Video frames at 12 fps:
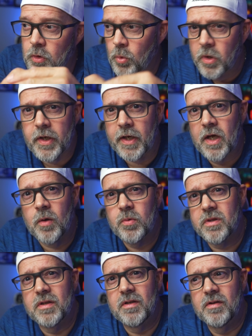you're working out
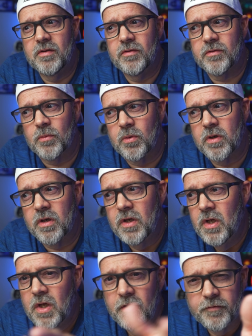with these or
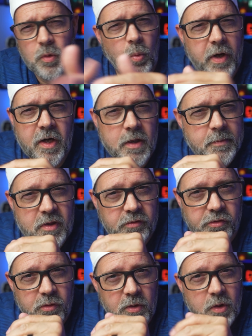if you're wearing them in the
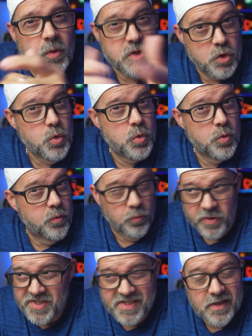studio and you
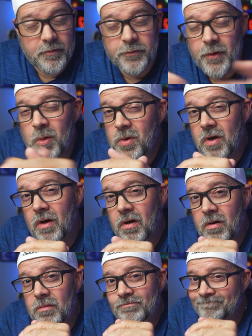receive a phone
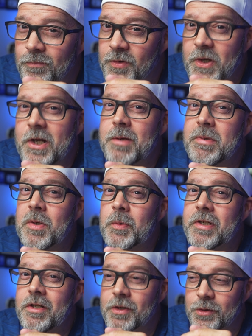call, they're gonna be able
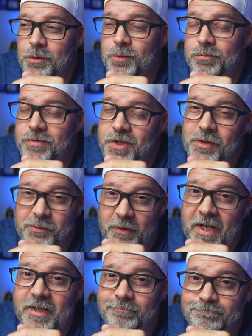to hear you just
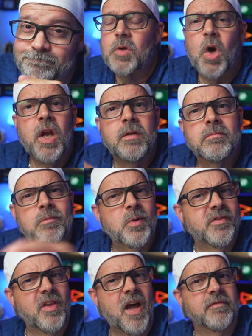fine. All right,
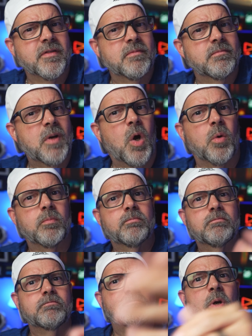what's left? Oh,
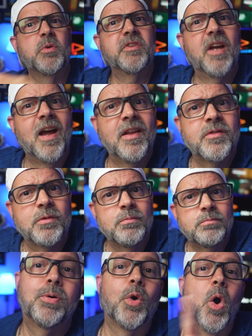pros and cons.
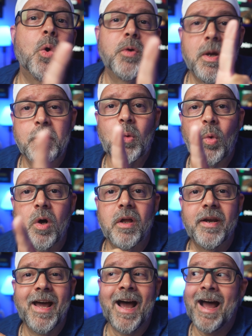Pro number
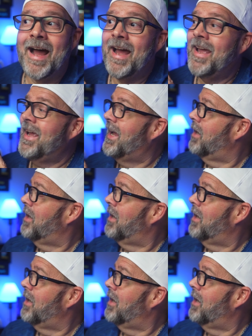one, I